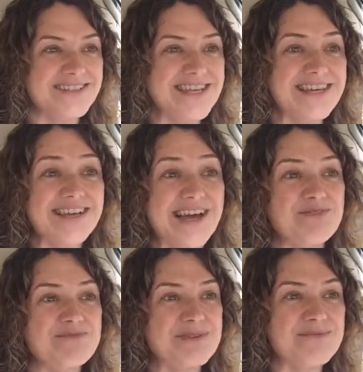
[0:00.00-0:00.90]
Dana and I
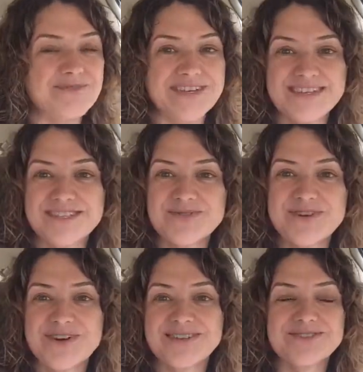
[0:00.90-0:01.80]
will be moving into a
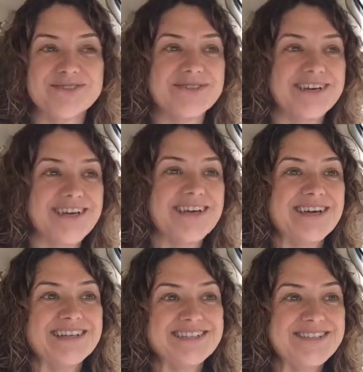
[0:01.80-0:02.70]
condo.
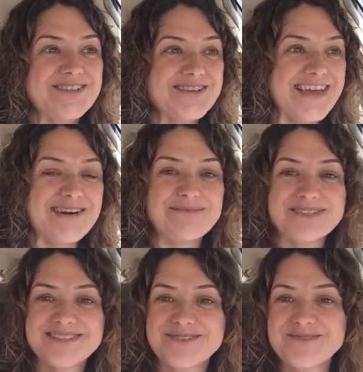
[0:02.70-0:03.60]
It's still on
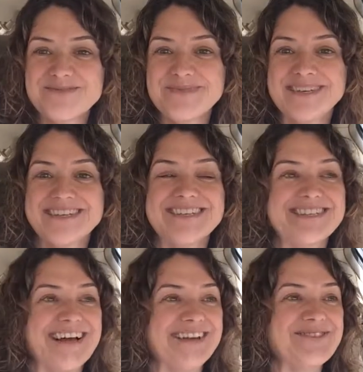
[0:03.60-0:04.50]
campus though,
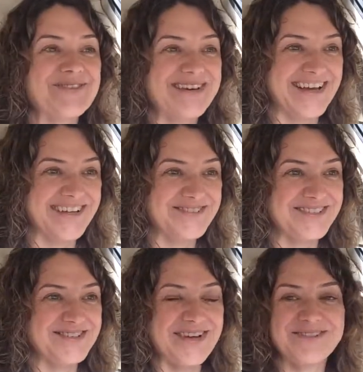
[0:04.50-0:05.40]
because I don't want to have
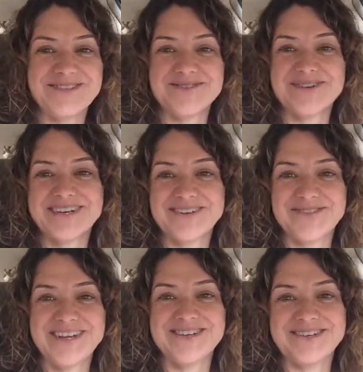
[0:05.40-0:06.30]
to drive to work
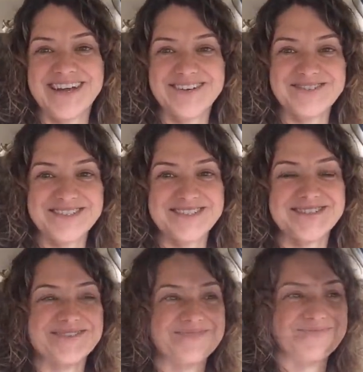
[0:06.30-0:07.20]
if I don't have to.
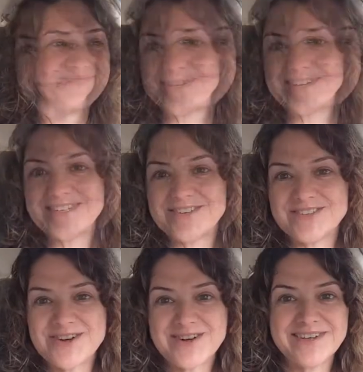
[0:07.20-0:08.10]
Before I
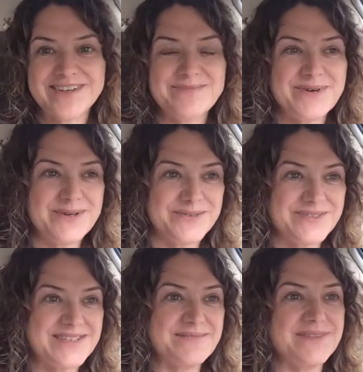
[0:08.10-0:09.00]
start talking
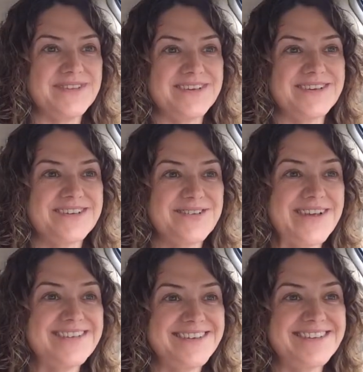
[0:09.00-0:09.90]
about some of the
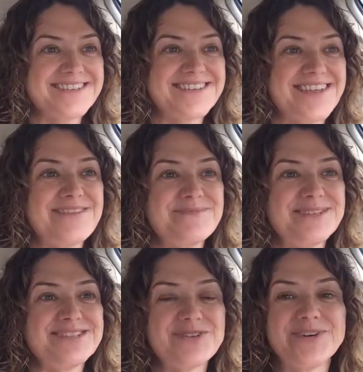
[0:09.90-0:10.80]
great things that I've
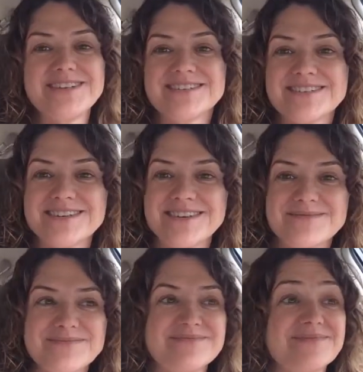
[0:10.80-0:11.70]
enjoyed
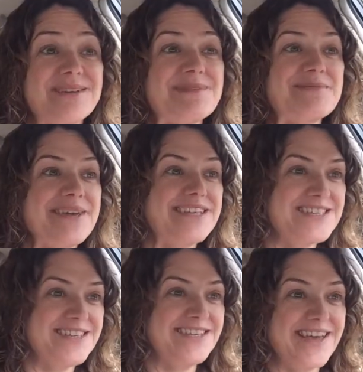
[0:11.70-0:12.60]
in my
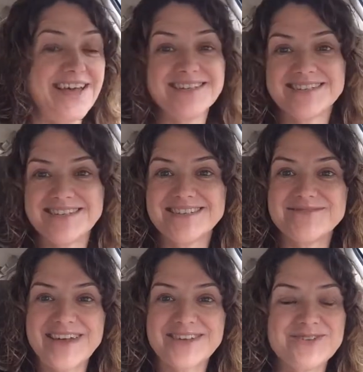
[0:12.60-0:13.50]
PhD and in
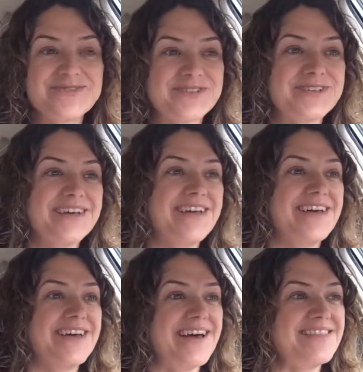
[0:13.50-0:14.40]
Vancouver,
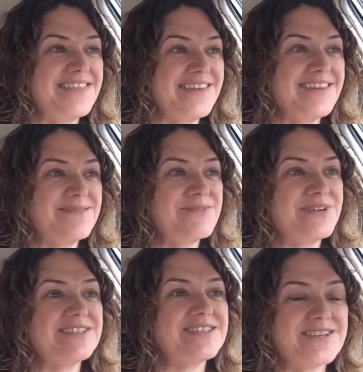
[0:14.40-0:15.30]
I think I'm
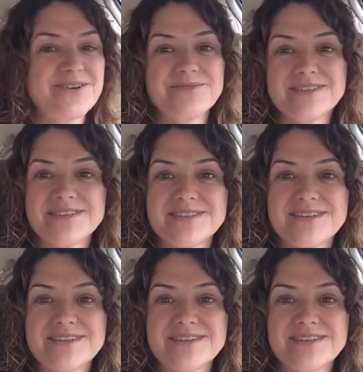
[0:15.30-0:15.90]
going to start with